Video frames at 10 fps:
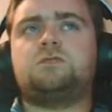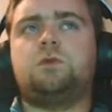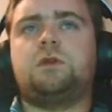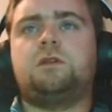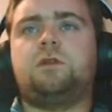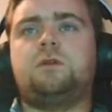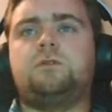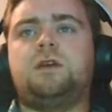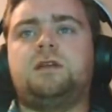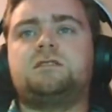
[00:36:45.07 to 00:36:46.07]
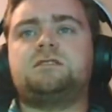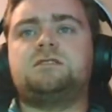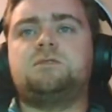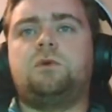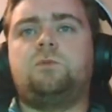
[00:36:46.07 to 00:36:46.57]
one in round. Yeah, this is
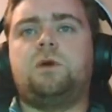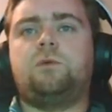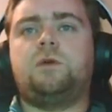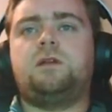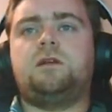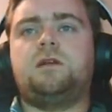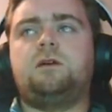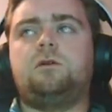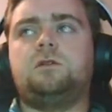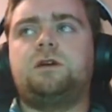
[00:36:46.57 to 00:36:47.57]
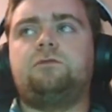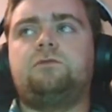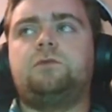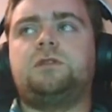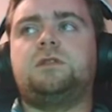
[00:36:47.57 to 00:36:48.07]
the one where we nearly holed out
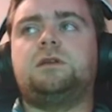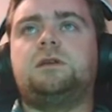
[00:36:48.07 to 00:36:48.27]
with the